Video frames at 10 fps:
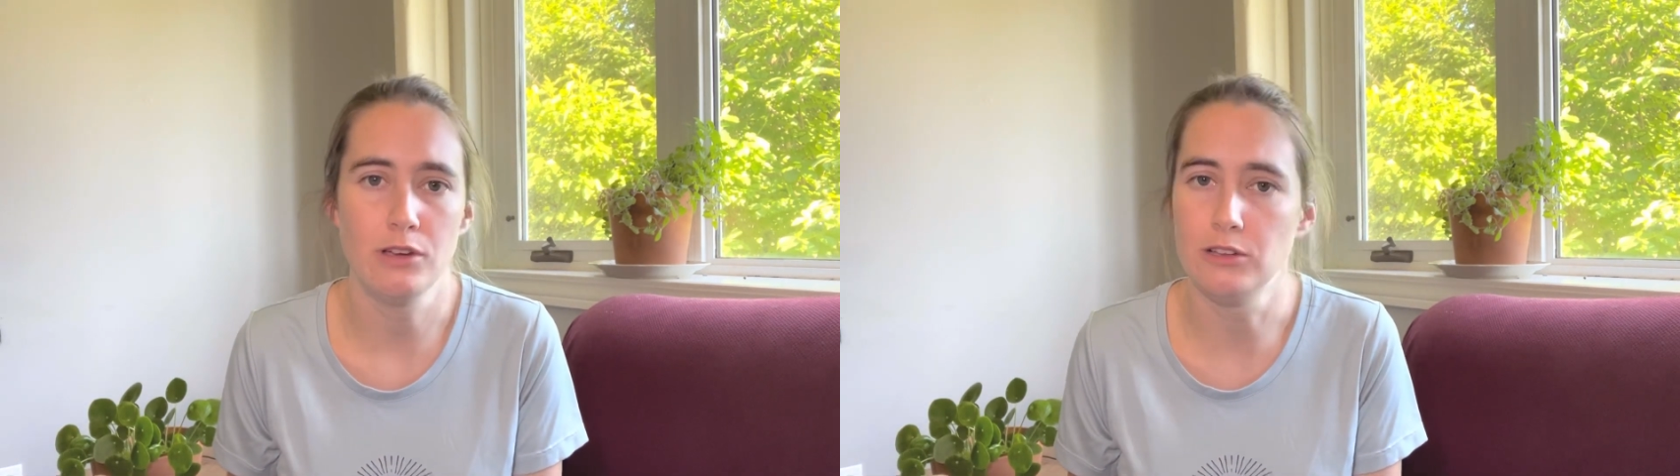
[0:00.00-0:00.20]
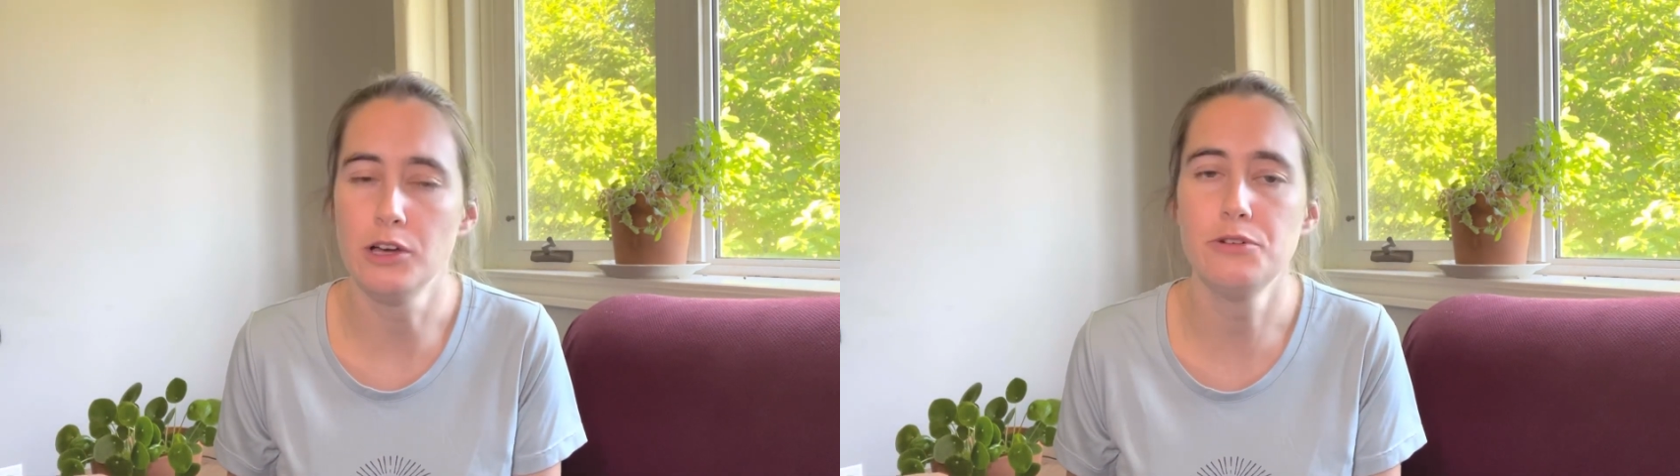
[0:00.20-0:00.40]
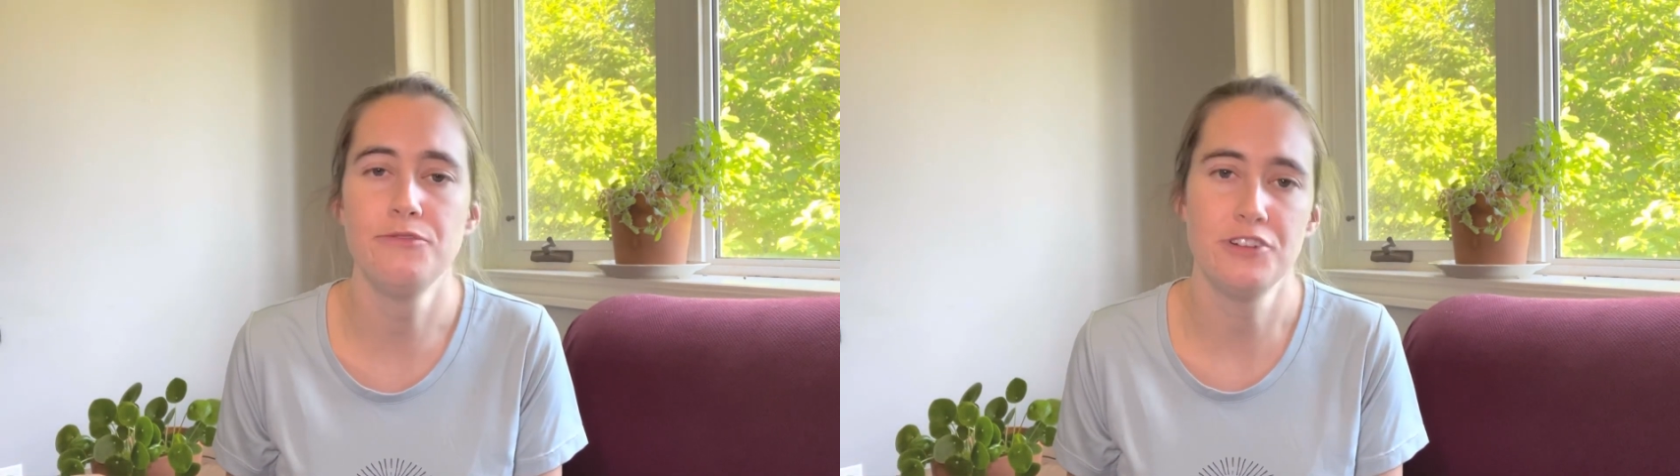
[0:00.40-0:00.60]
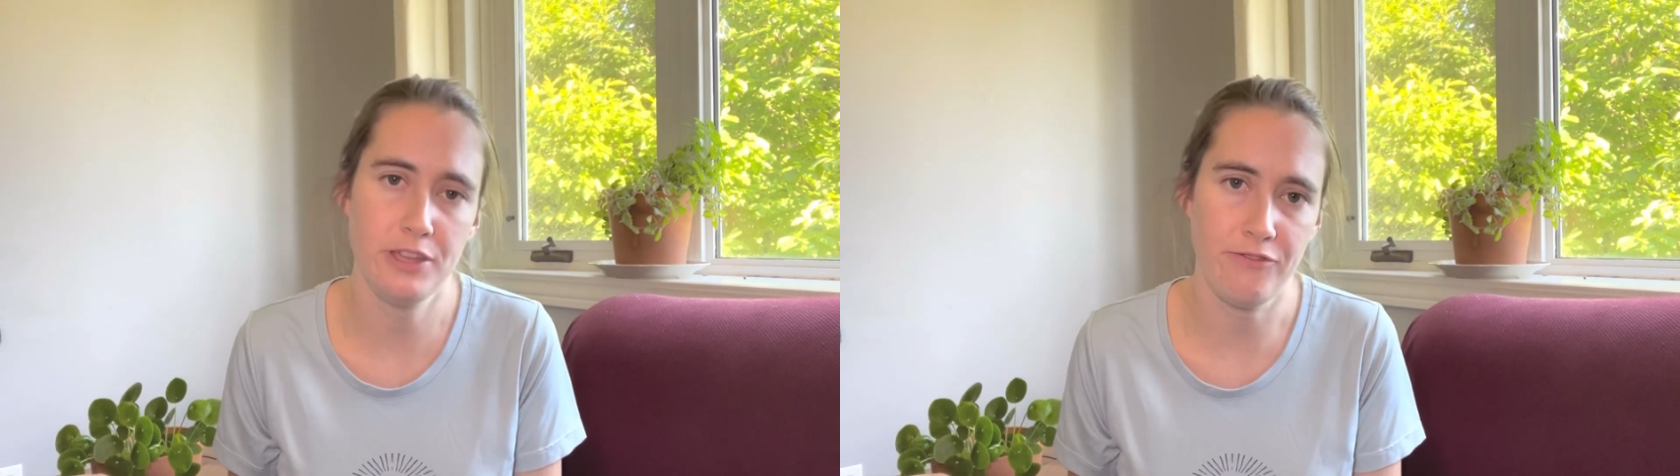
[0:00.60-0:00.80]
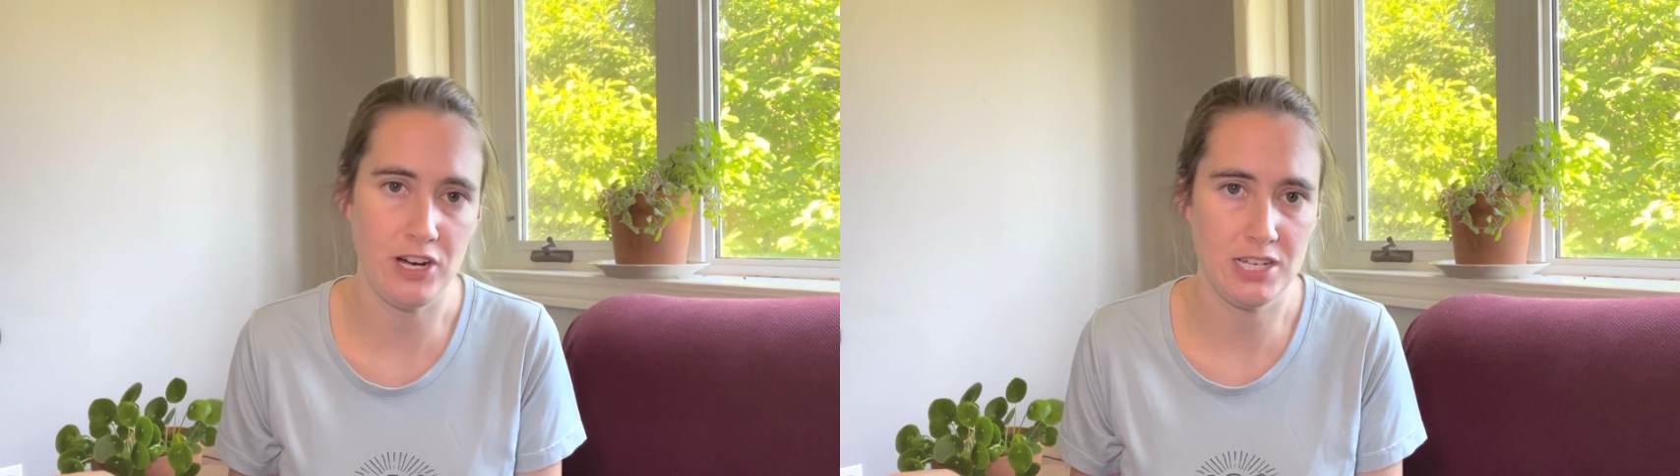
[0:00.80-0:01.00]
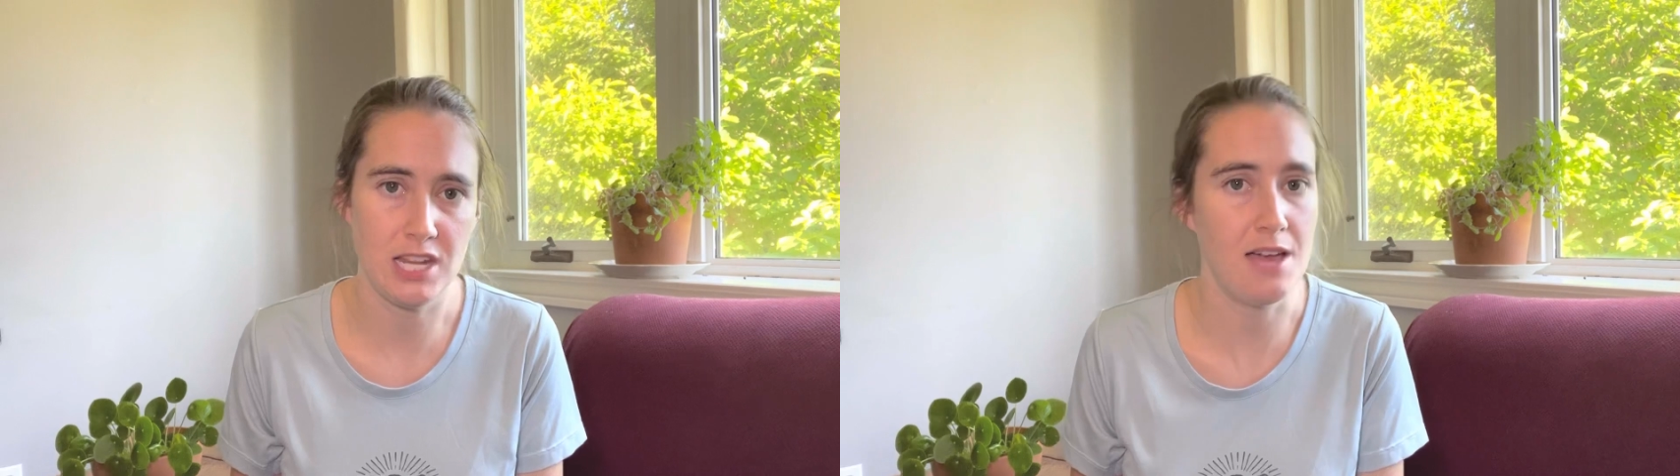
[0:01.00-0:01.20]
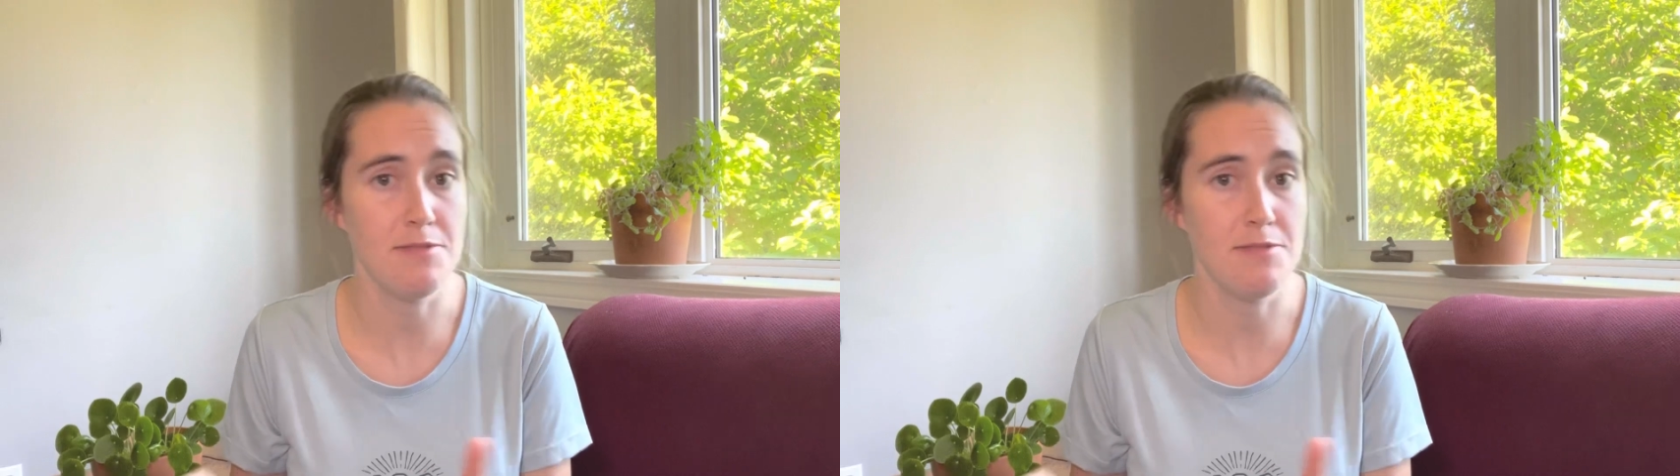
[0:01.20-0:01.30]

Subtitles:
alone for the first time.